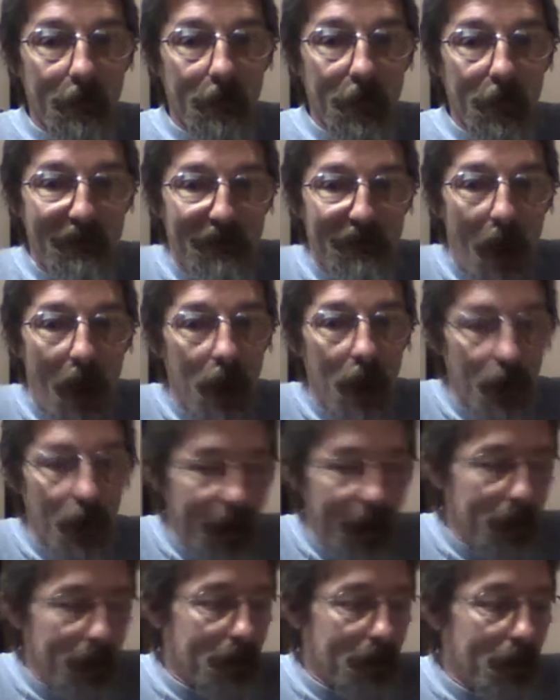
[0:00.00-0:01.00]
You
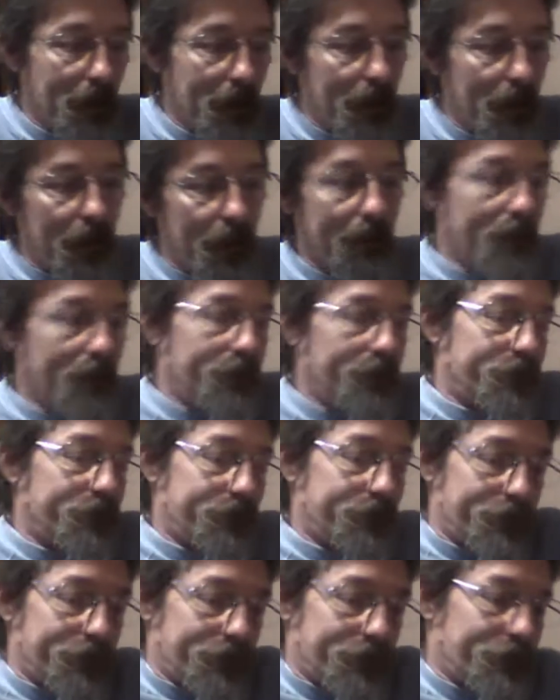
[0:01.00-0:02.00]
follow it,
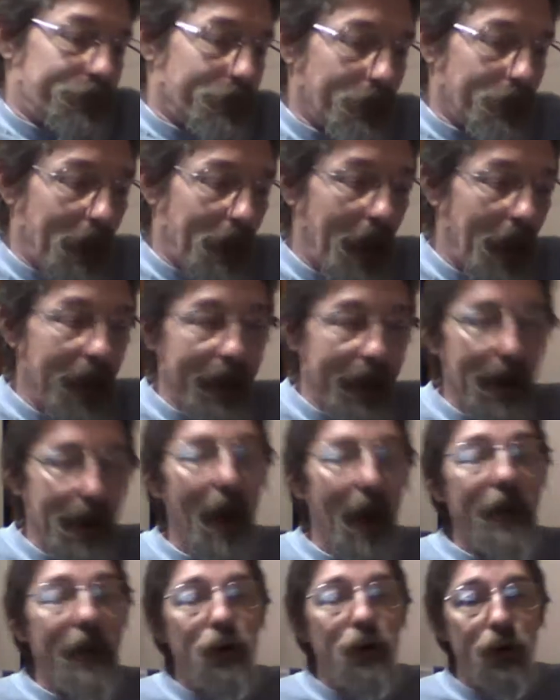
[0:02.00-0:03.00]
and it
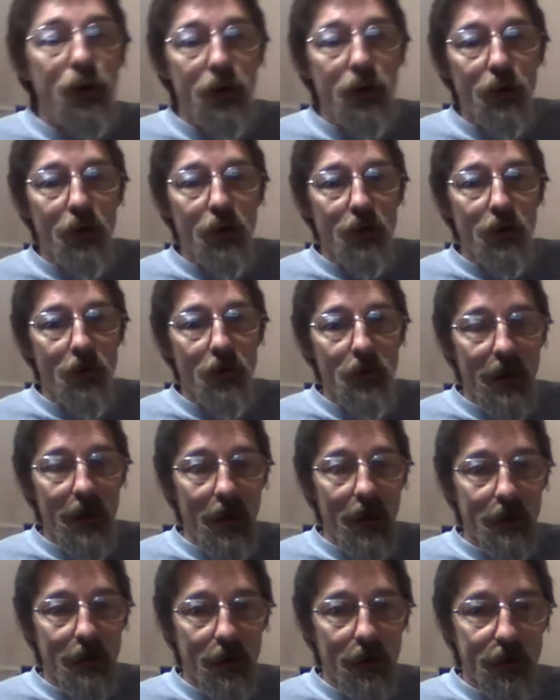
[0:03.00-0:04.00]
guides you through
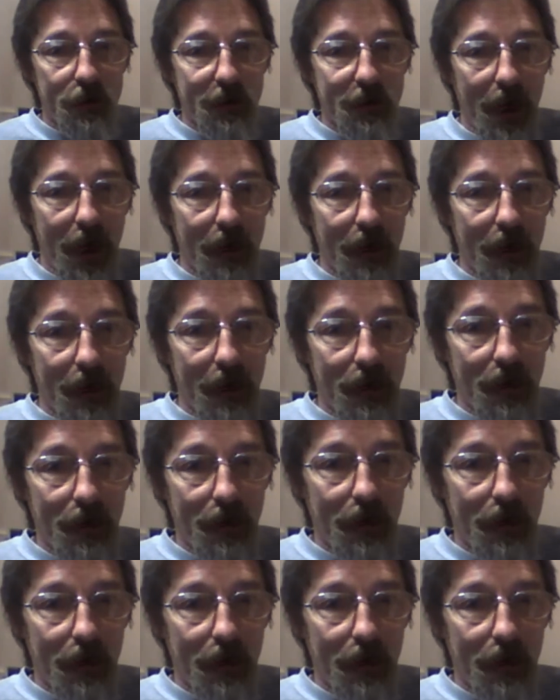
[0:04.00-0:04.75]
the understanding.